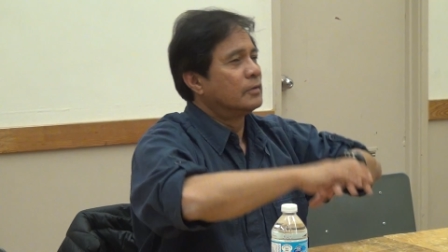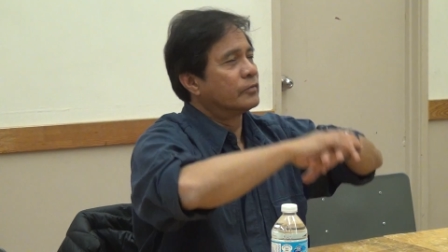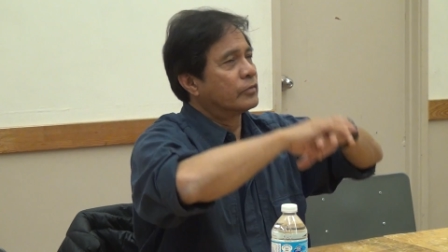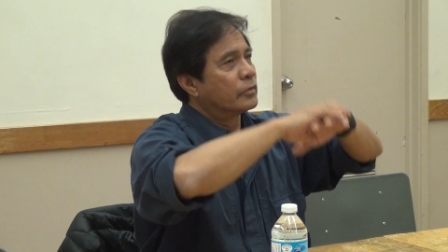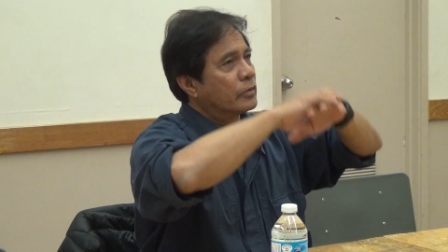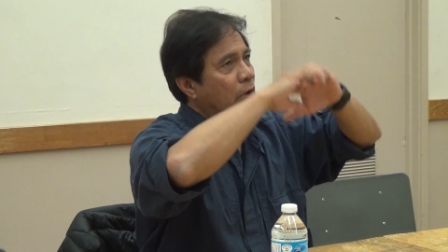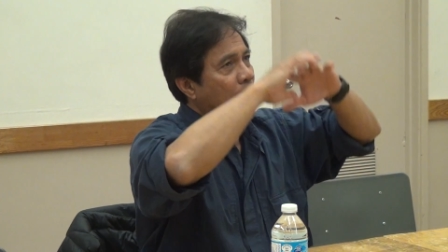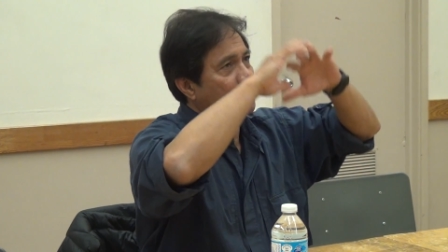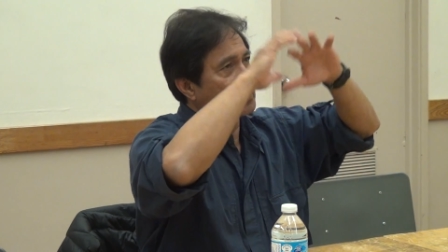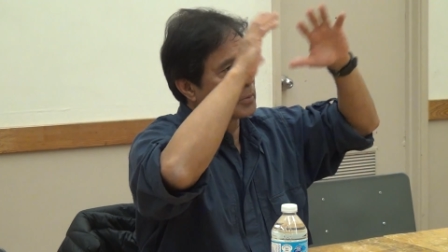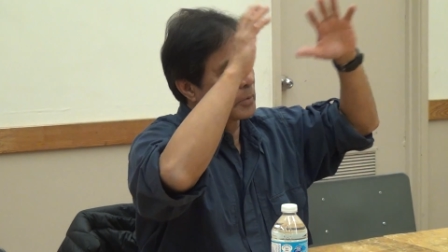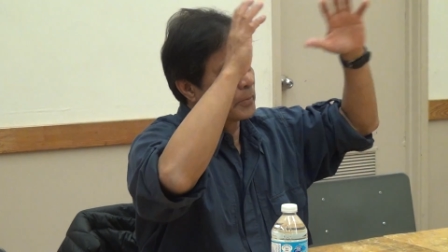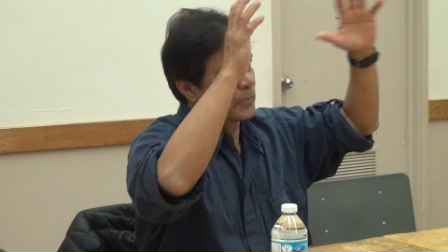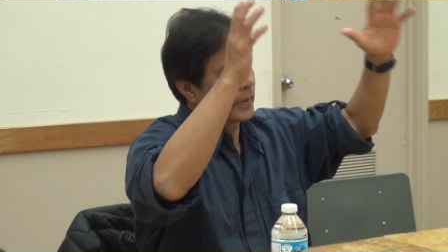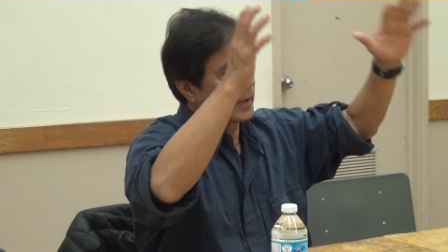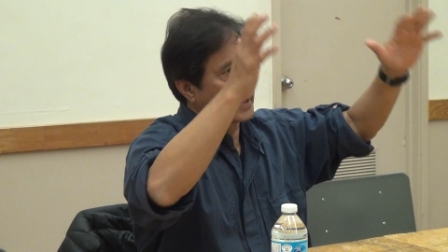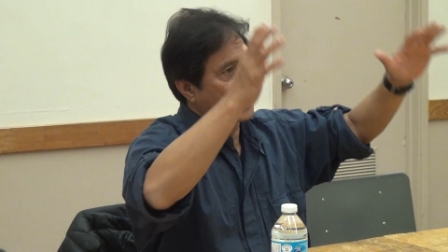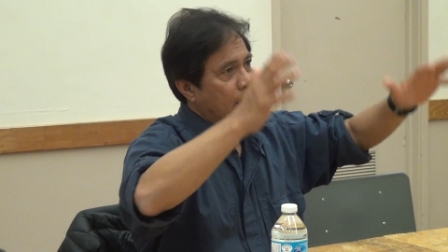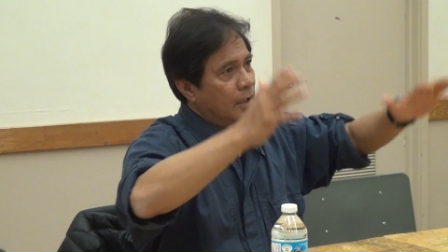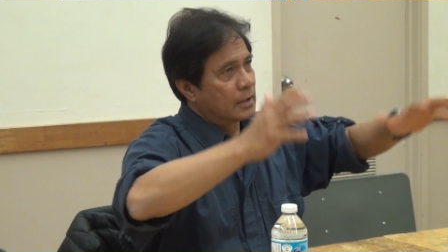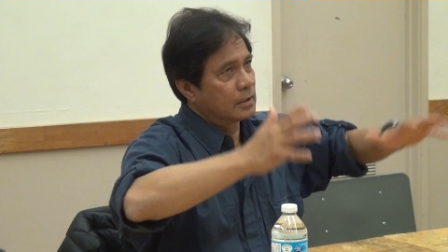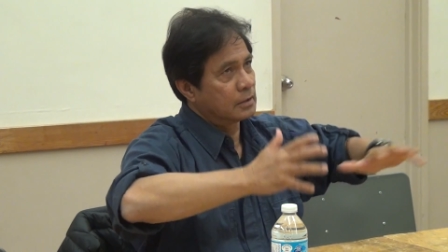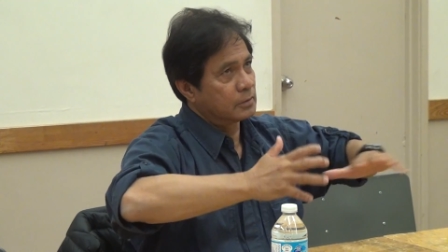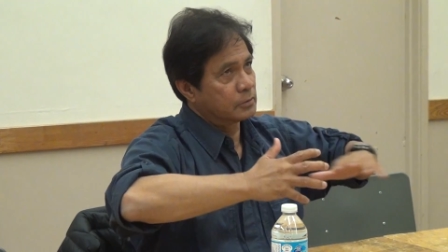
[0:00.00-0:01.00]
for our
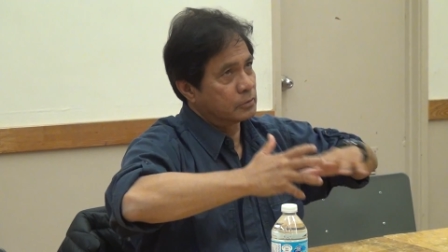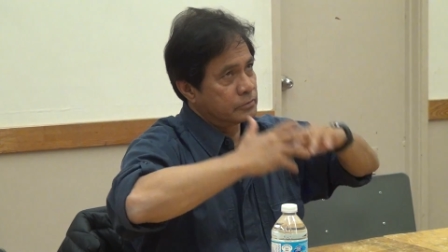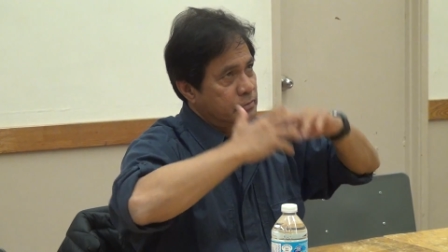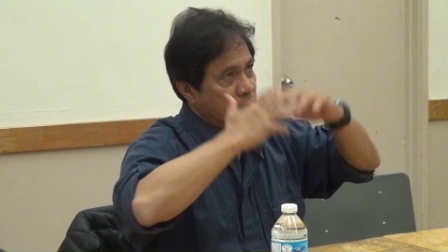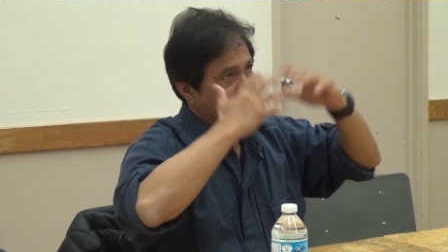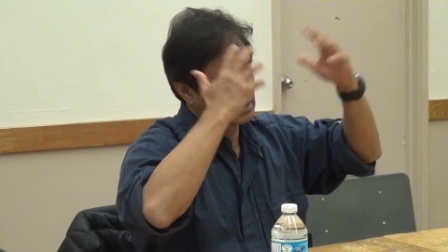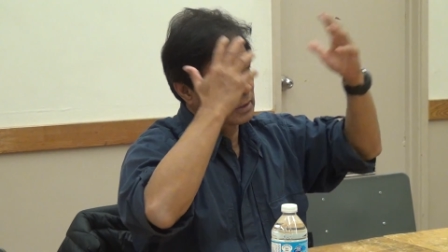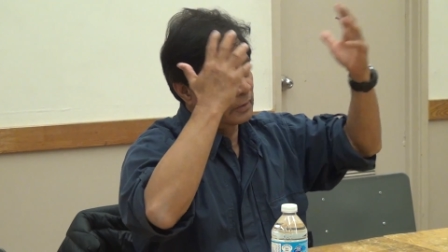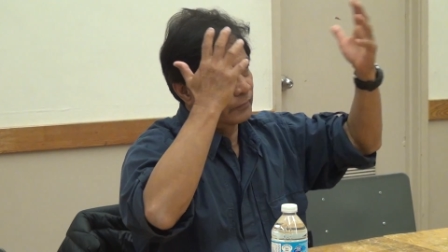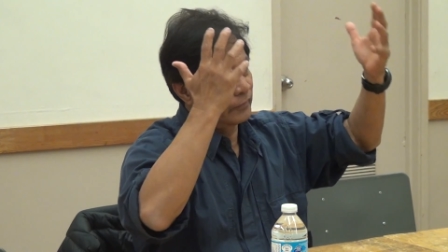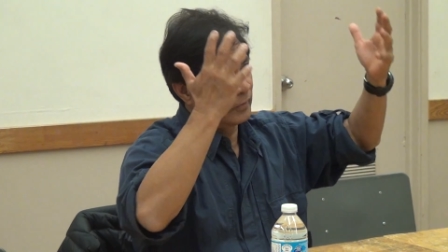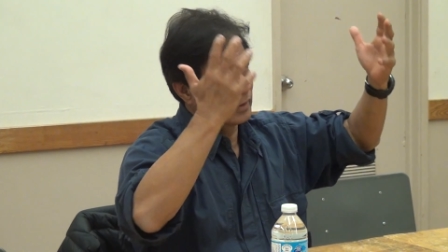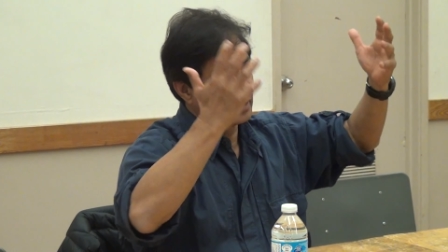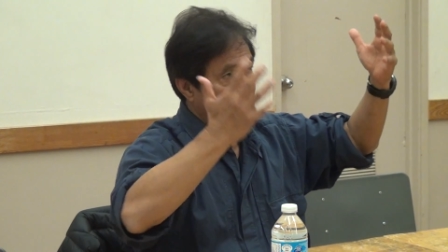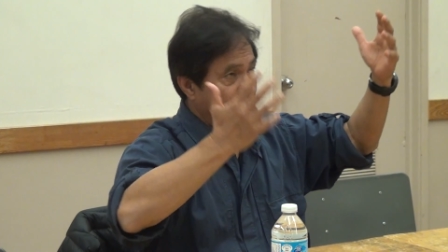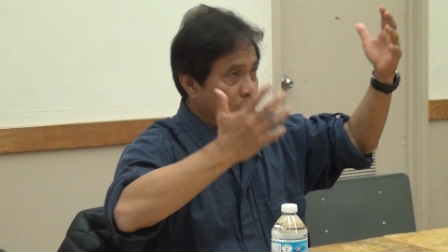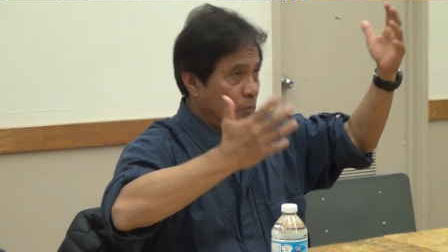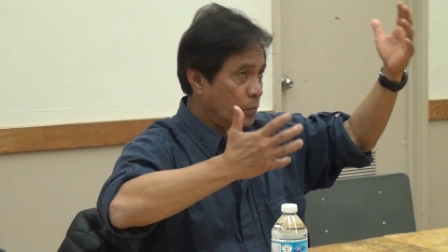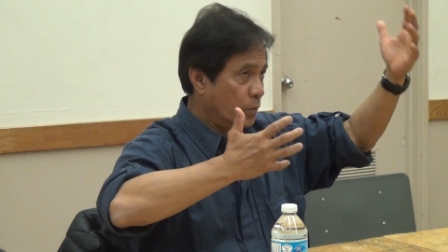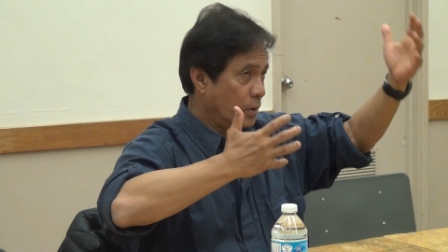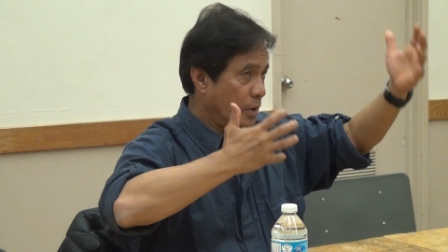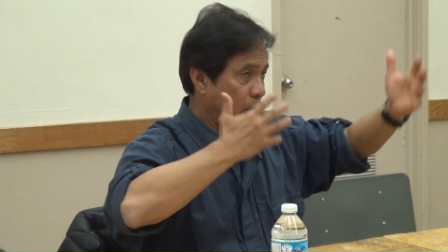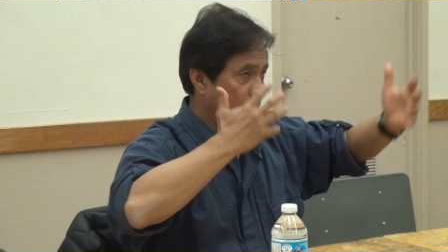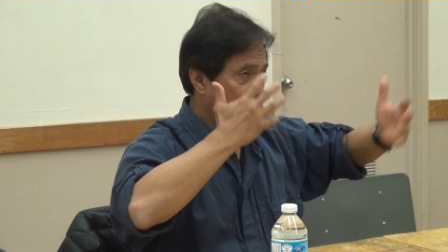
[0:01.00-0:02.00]
propaganda to justify
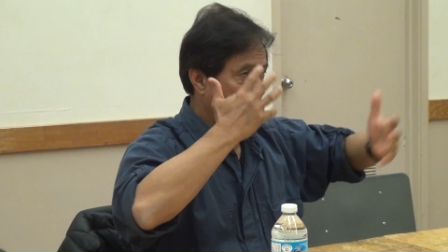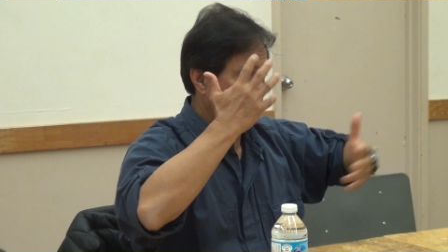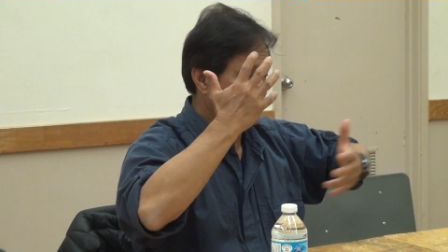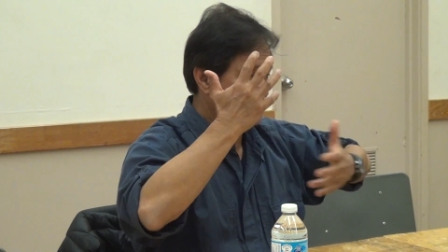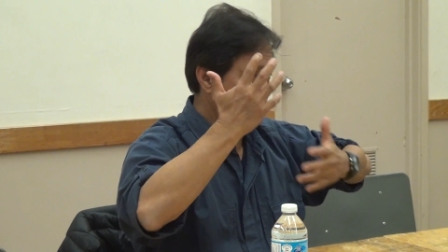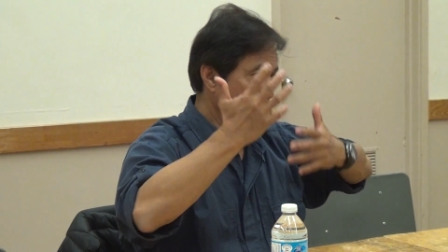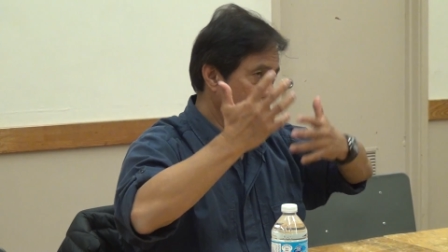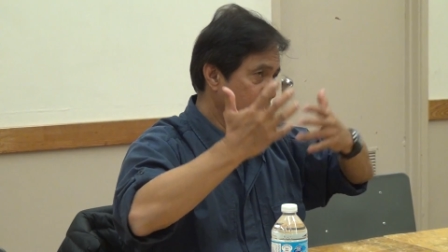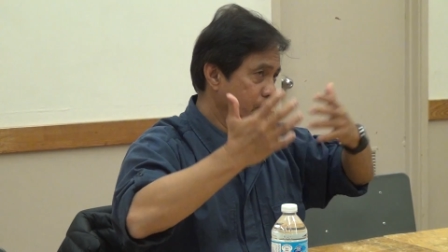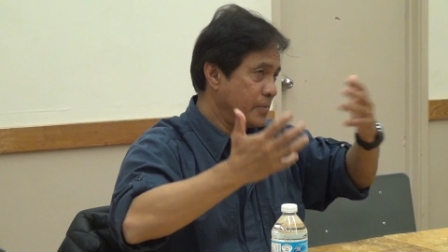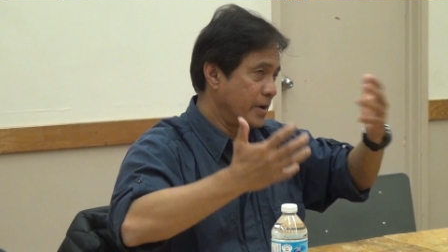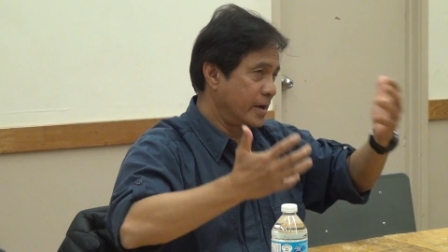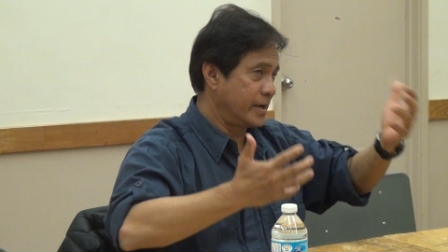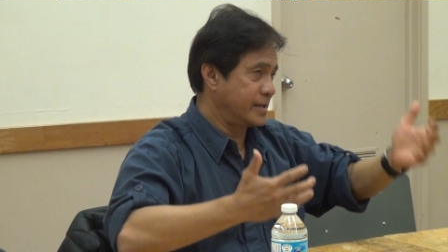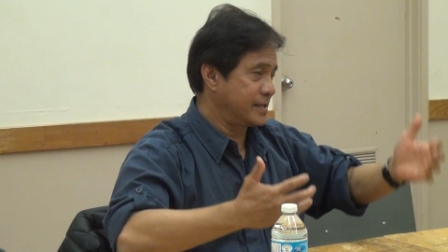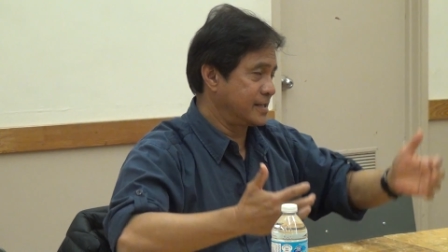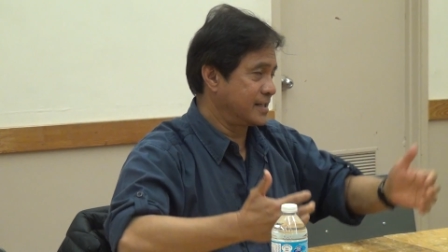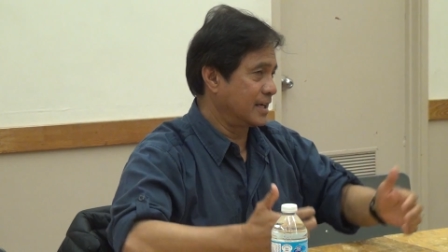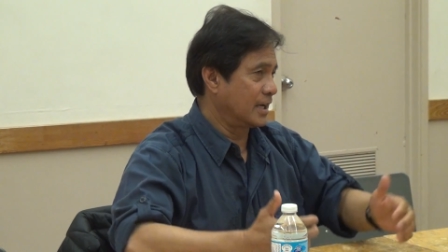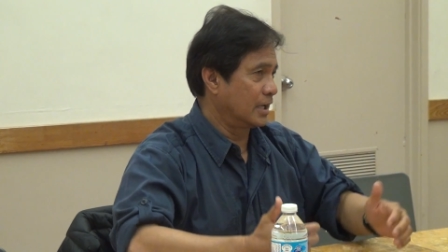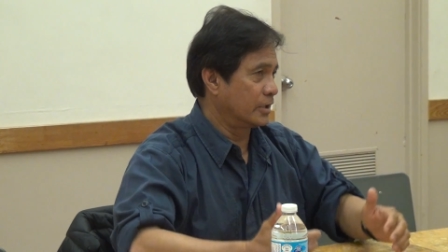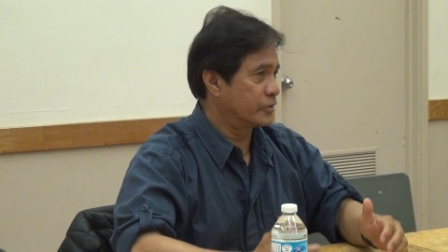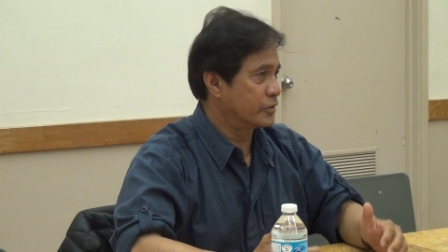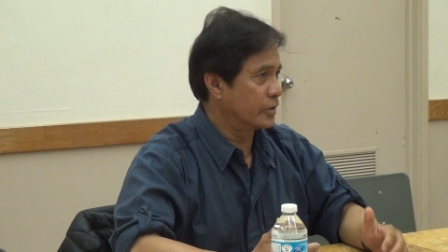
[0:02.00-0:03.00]
that we are a
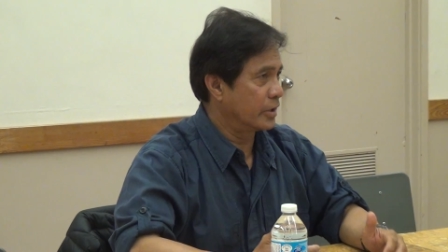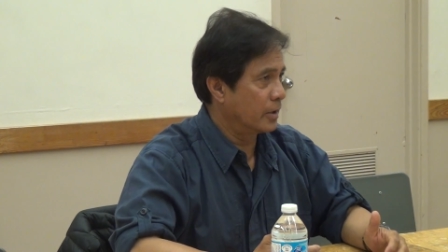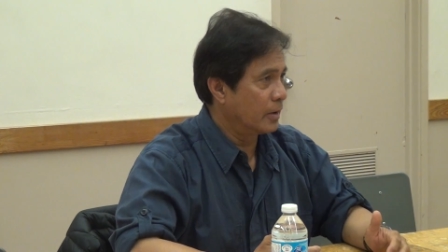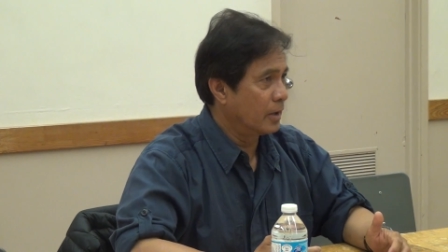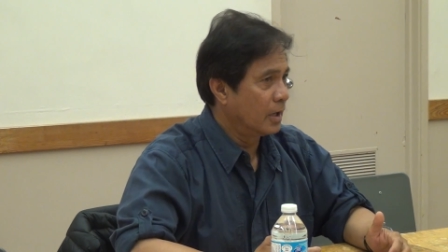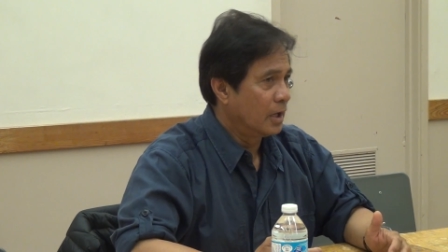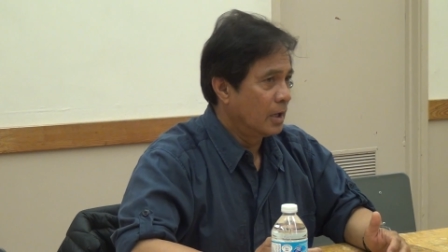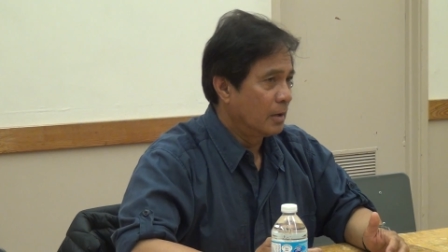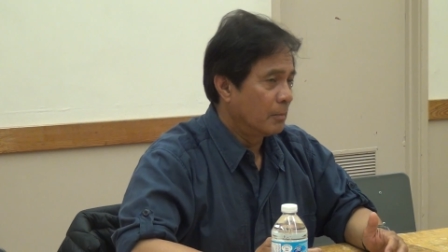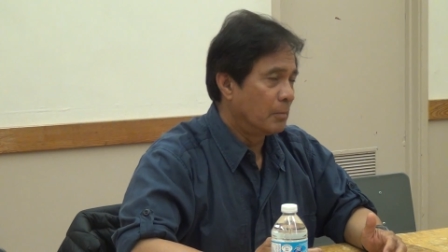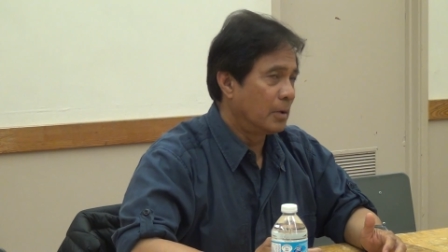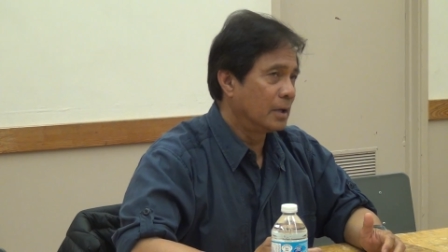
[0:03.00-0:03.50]
rules-based country.